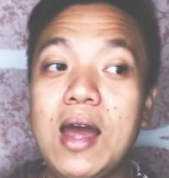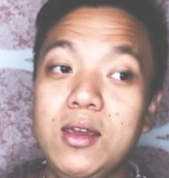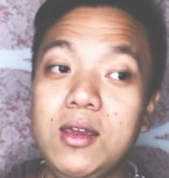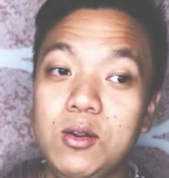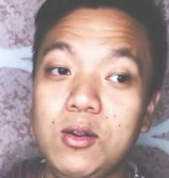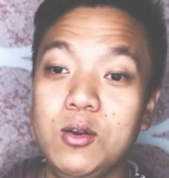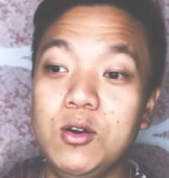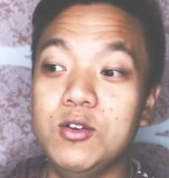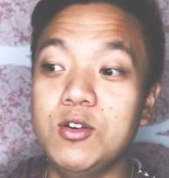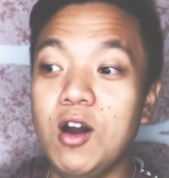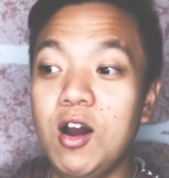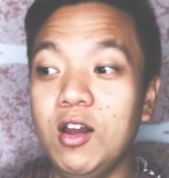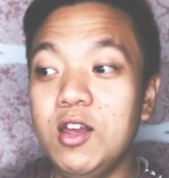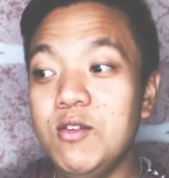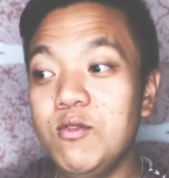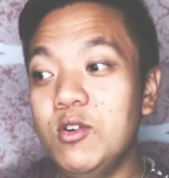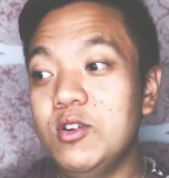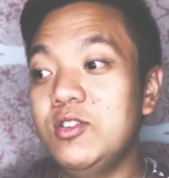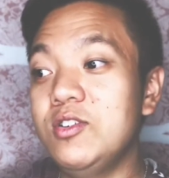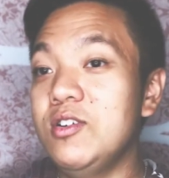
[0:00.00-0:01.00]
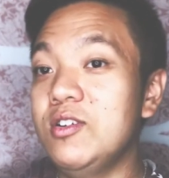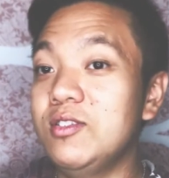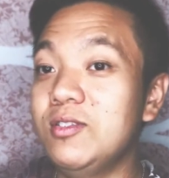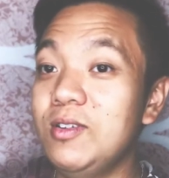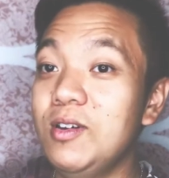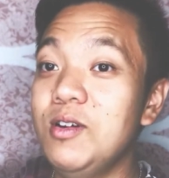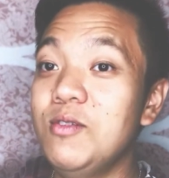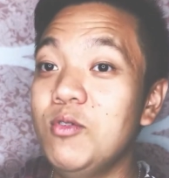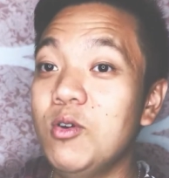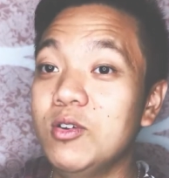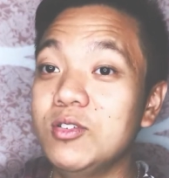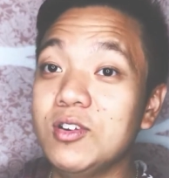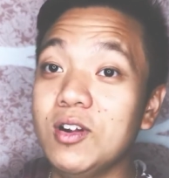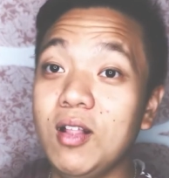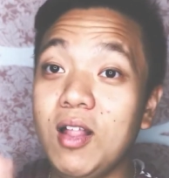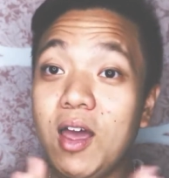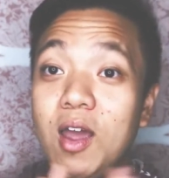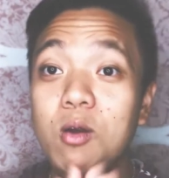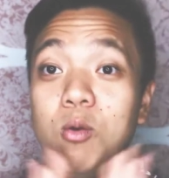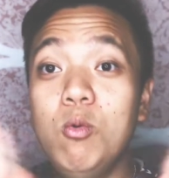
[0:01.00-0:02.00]
you know, your talking voice and your singing voice are
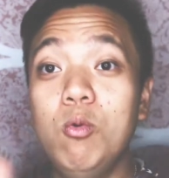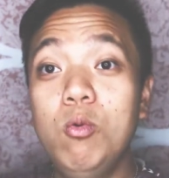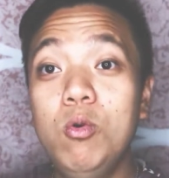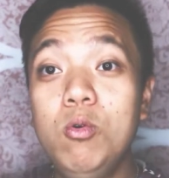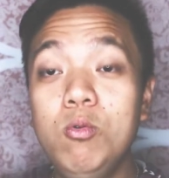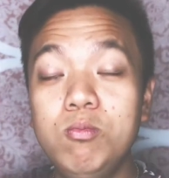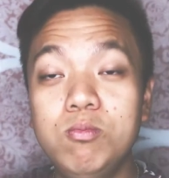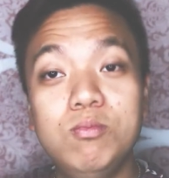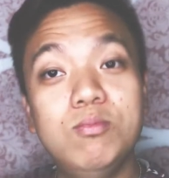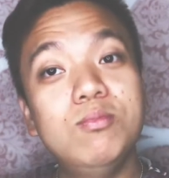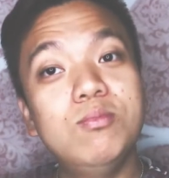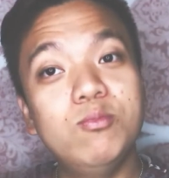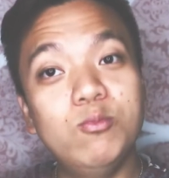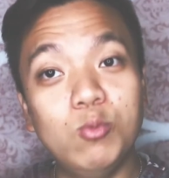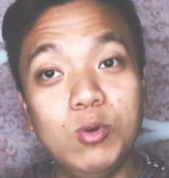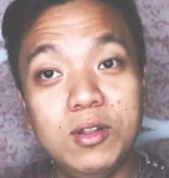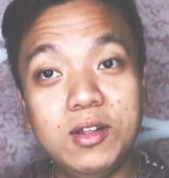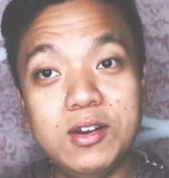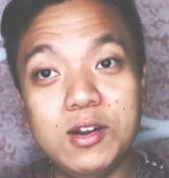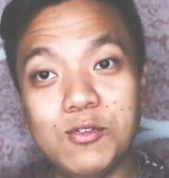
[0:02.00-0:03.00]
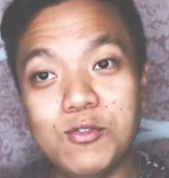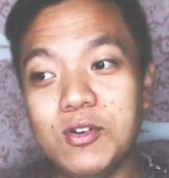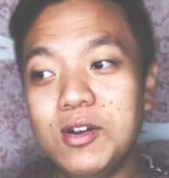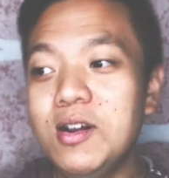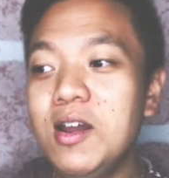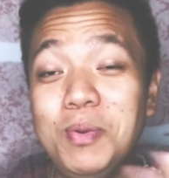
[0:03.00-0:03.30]
like, whoop, really different.